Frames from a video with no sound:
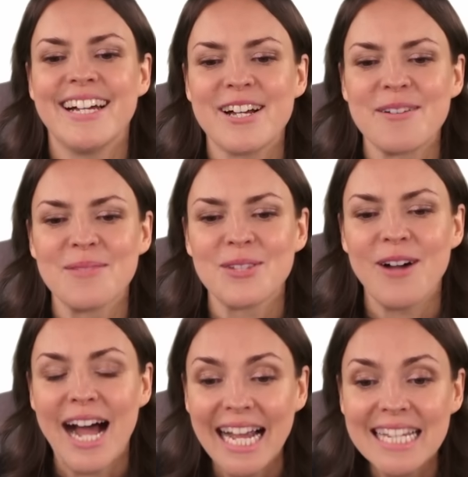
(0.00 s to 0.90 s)
Um,
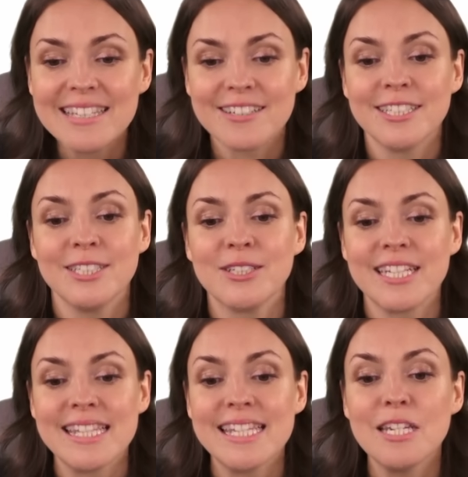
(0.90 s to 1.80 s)
so either you
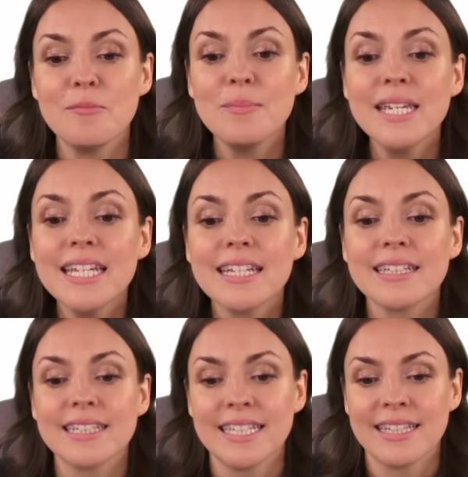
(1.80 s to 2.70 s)
can see
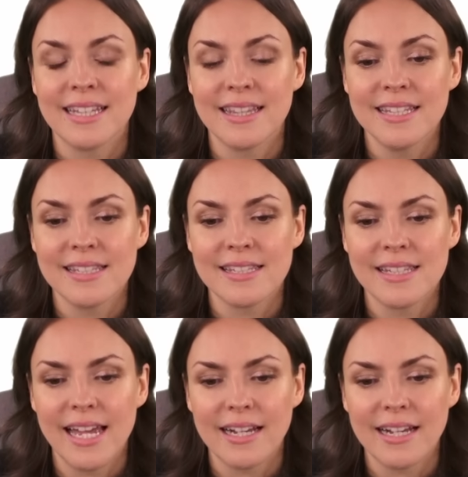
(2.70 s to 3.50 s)
immediately that this is